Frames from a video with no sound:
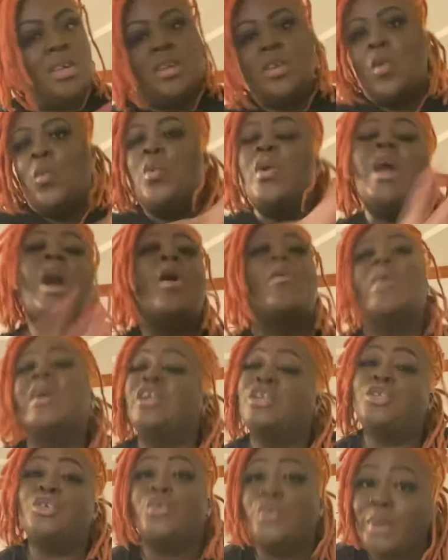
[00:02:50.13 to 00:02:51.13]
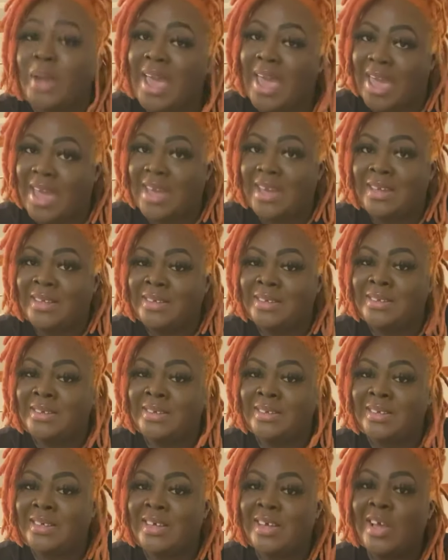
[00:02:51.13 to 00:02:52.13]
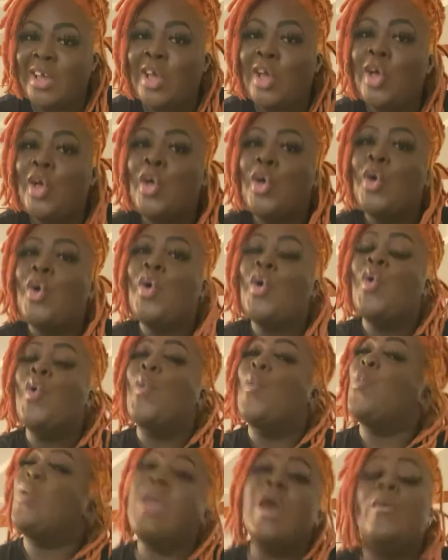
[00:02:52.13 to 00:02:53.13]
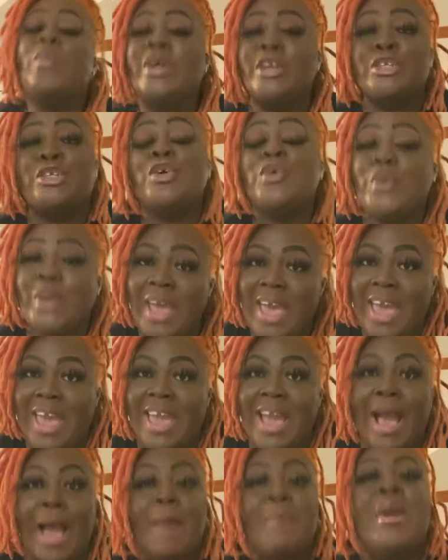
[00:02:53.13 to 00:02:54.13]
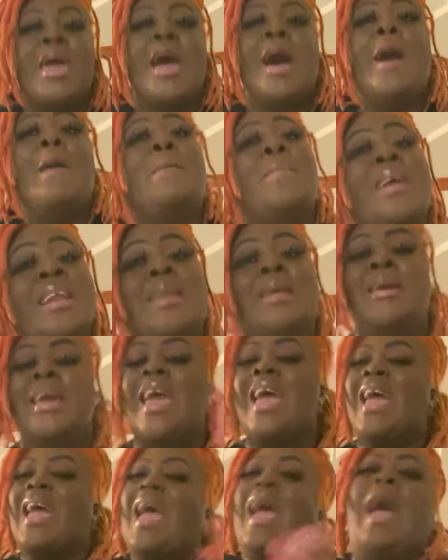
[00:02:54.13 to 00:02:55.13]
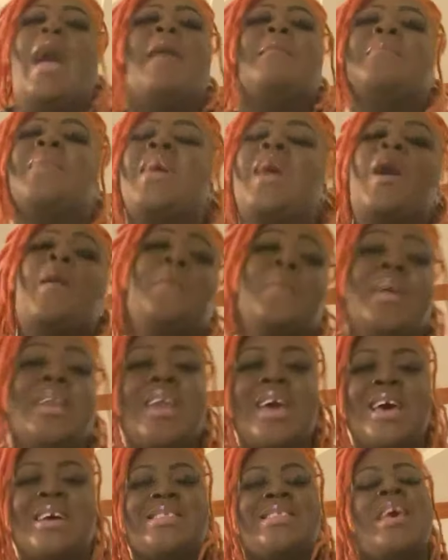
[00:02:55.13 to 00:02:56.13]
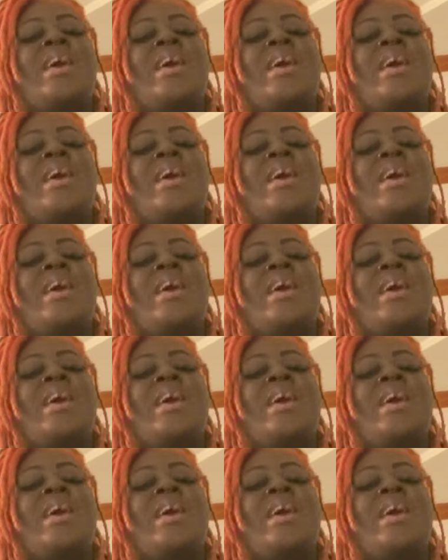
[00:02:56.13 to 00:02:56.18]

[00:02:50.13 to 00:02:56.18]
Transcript: We don't want to do that. We don't want to do that. I'm helping. I'm helping us.